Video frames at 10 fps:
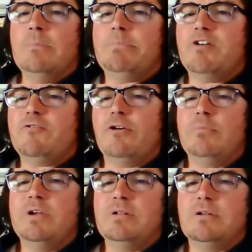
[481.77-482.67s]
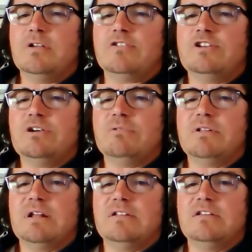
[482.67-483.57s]
Performing circuit
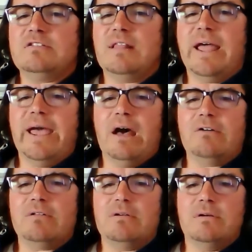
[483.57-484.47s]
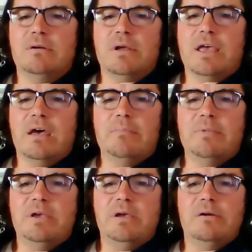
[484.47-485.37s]
at this layout can
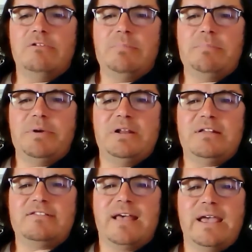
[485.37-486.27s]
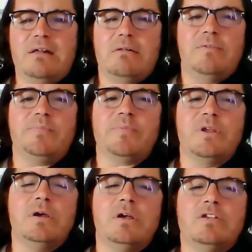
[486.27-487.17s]
be repeated a cycle.
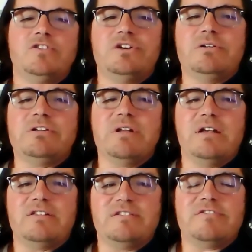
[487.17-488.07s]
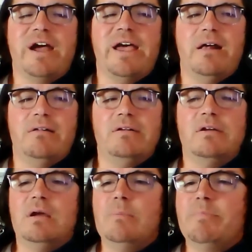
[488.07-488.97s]
Circuit as a trial.
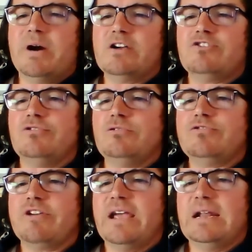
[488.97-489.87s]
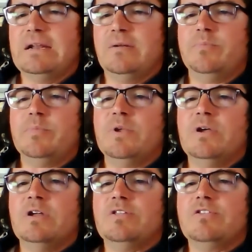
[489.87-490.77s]
Part 2 training.
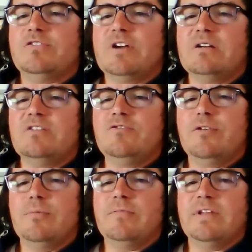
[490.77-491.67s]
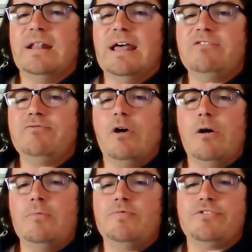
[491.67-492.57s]
Starting from the last
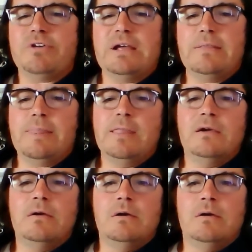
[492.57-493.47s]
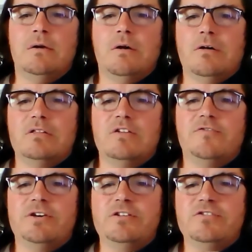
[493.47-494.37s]
row thread on the
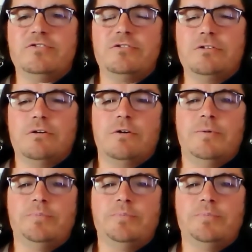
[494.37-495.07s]
first tour,